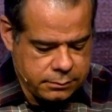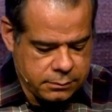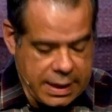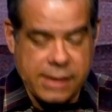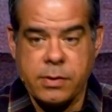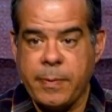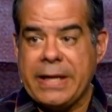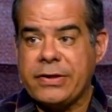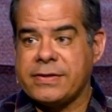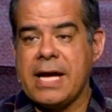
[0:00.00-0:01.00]
That's what
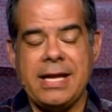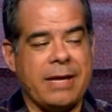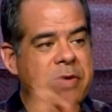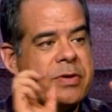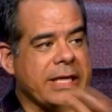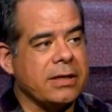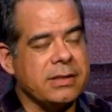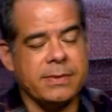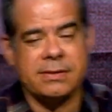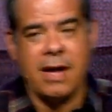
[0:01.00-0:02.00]
Peter said to them You killed
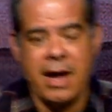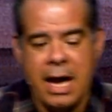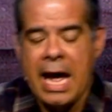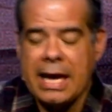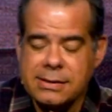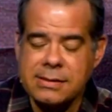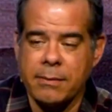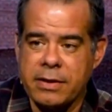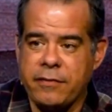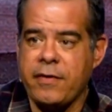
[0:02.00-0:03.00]
the Messiah. And
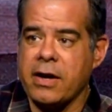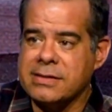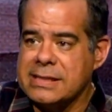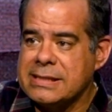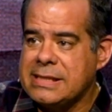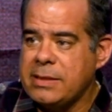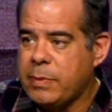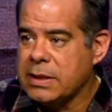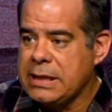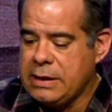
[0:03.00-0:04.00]
some of the Pharisees did
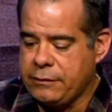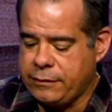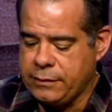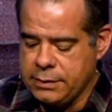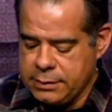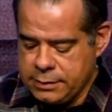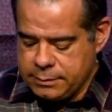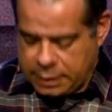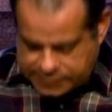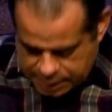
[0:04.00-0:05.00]
believe,
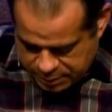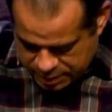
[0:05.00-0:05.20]
but some of